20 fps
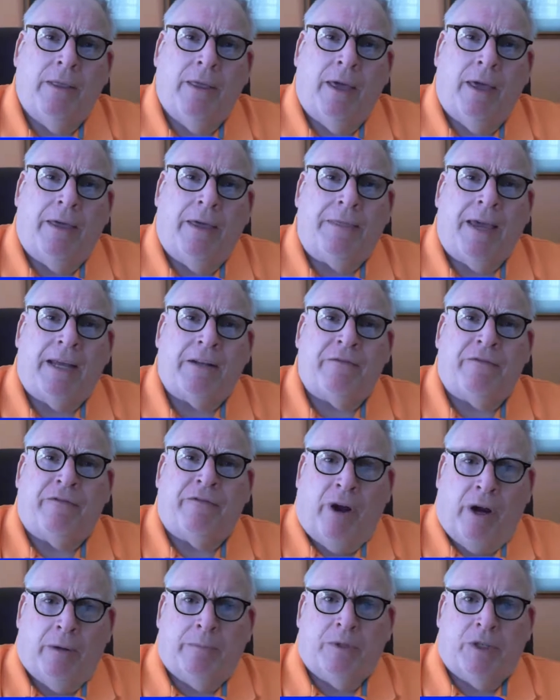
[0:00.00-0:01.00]
And that
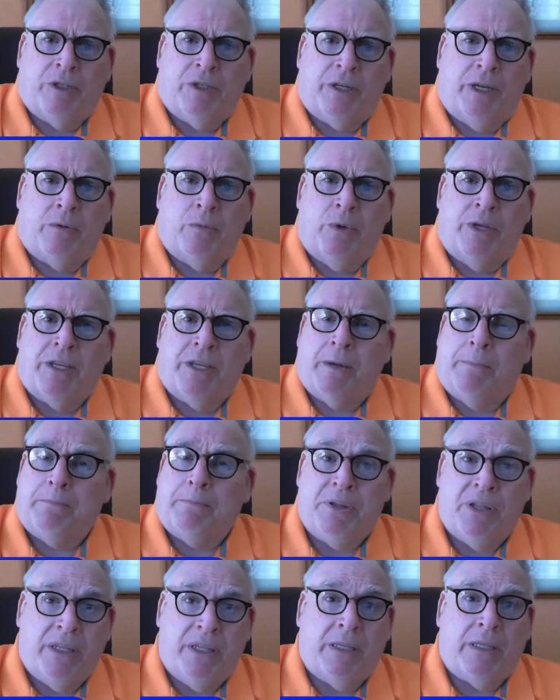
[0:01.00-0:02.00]
farmstead, we
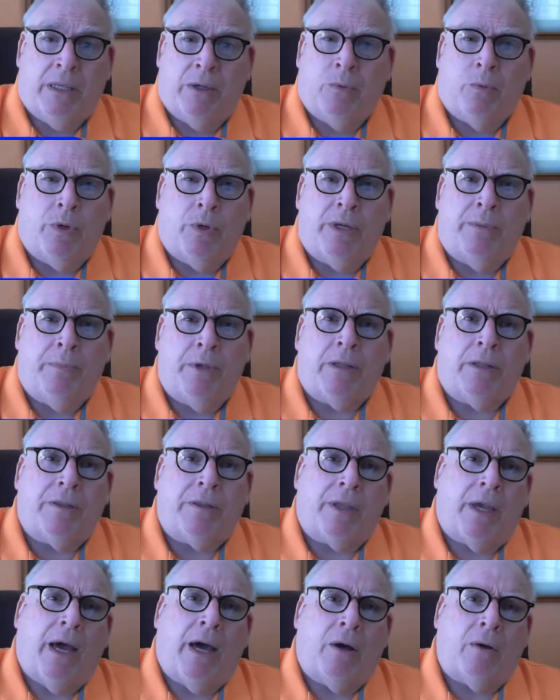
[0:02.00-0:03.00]
completely rebuilt
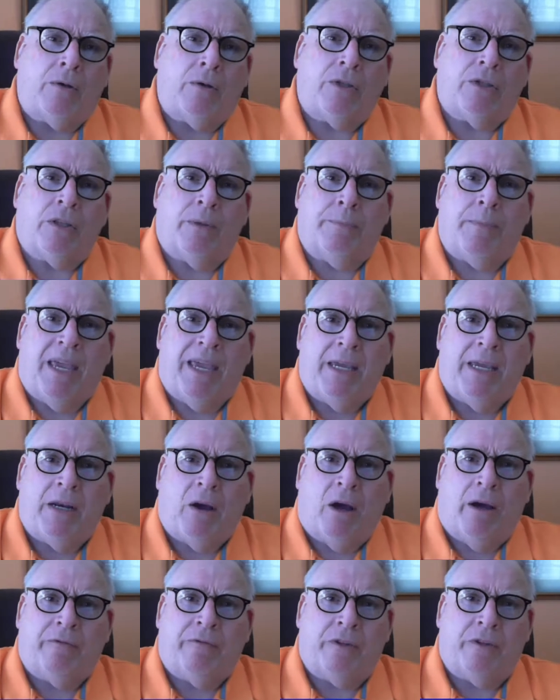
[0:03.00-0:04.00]
the house. The main
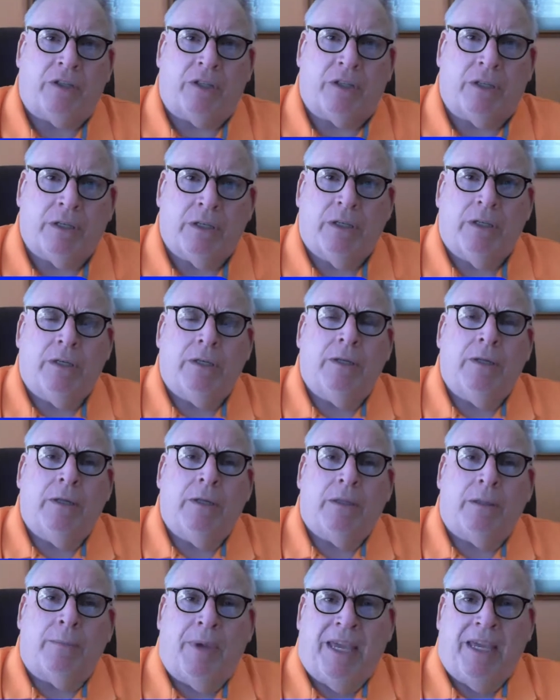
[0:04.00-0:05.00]
office,
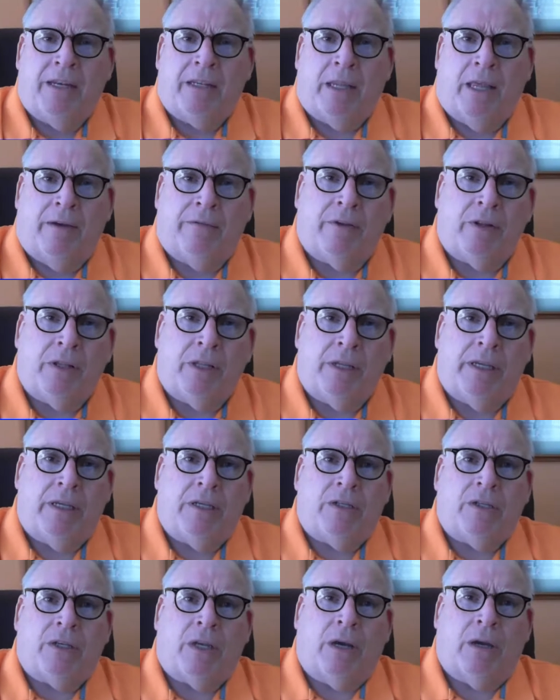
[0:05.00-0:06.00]
the main level
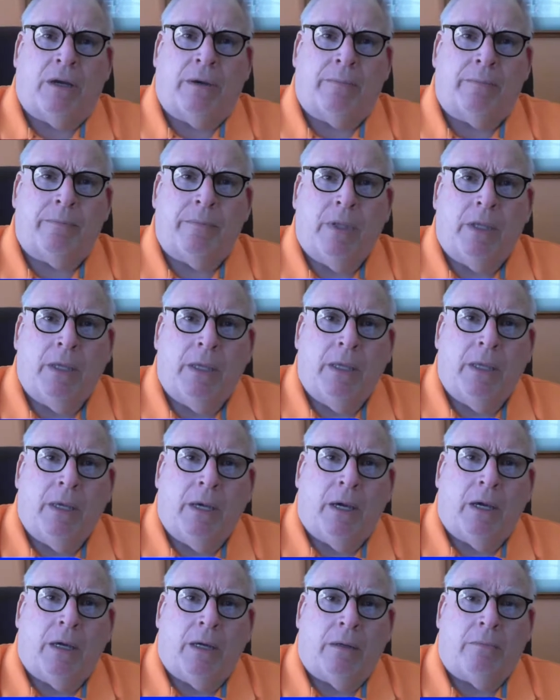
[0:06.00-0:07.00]
is
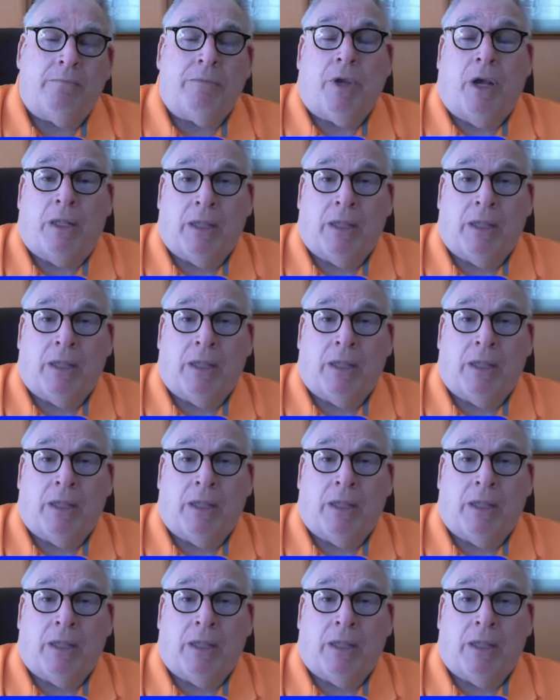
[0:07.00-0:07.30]
a